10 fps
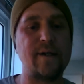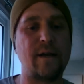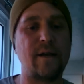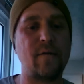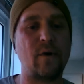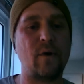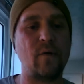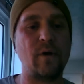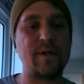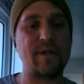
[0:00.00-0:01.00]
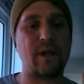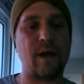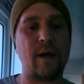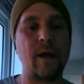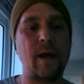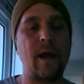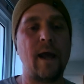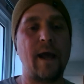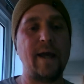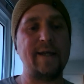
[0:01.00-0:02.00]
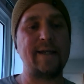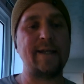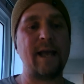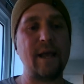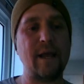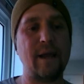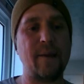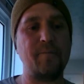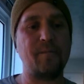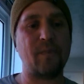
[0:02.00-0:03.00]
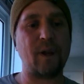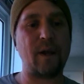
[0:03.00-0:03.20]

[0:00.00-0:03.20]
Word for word: uh, San Ivo looks like. And he's taken